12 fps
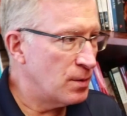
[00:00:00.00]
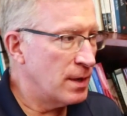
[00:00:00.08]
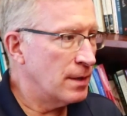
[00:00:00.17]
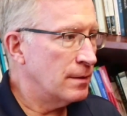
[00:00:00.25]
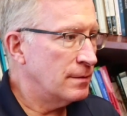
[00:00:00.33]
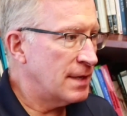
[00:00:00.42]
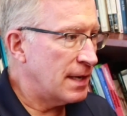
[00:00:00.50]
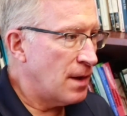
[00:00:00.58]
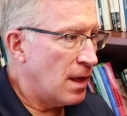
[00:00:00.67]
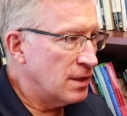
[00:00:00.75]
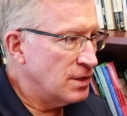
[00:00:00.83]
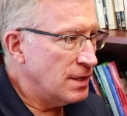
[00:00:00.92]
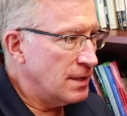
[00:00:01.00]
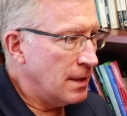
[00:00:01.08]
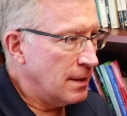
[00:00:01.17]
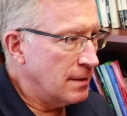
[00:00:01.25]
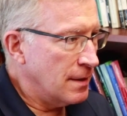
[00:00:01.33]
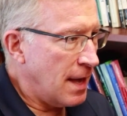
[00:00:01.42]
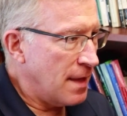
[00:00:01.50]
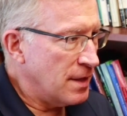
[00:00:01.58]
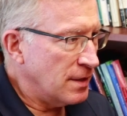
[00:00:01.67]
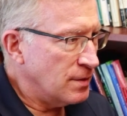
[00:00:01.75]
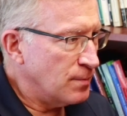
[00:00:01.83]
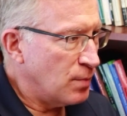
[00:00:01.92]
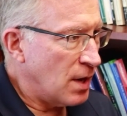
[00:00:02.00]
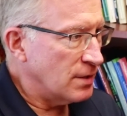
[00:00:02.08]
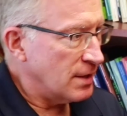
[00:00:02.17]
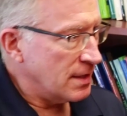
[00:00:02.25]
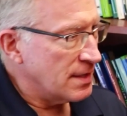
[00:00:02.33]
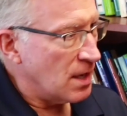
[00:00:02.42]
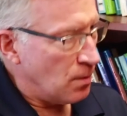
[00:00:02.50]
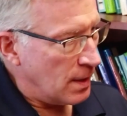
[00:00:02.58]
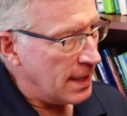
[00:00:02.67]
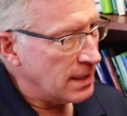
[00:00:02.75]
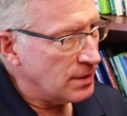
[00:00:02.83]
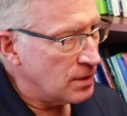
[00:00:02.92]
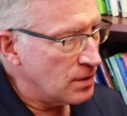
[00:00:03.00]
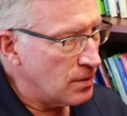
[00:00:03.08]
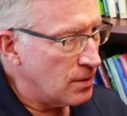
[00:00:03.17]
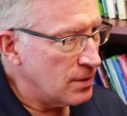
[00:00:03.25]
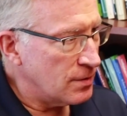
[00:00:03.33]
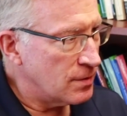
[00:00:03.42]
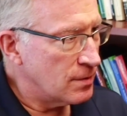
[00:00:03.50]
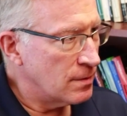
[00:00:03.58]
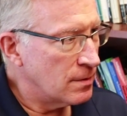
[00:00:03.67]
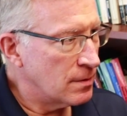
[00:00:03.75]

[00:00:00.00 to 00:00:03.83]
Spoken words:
doing technology and ethics projects that relate to yours?